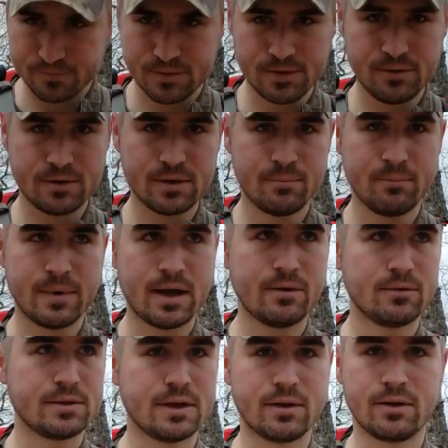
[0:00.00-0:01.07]
You can
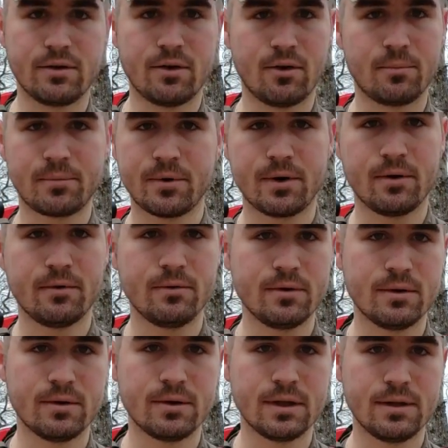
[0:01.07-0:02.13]
mount a GoPro
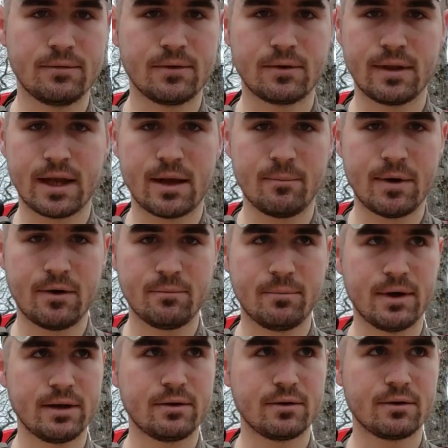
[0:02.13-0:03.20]
if you're like a mountain
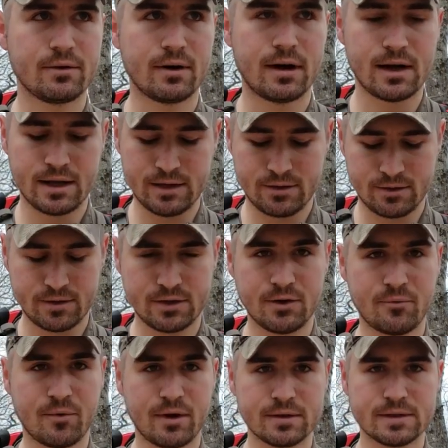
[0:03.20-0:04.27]
biker or a hiker and
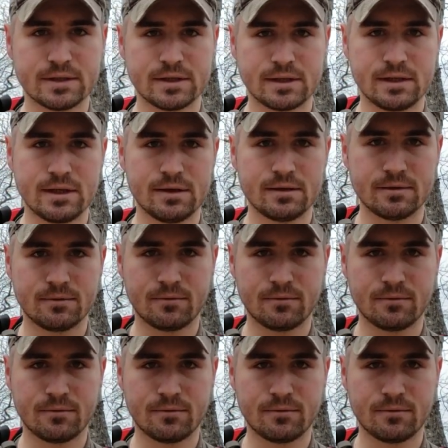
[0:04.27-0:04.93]
you want to get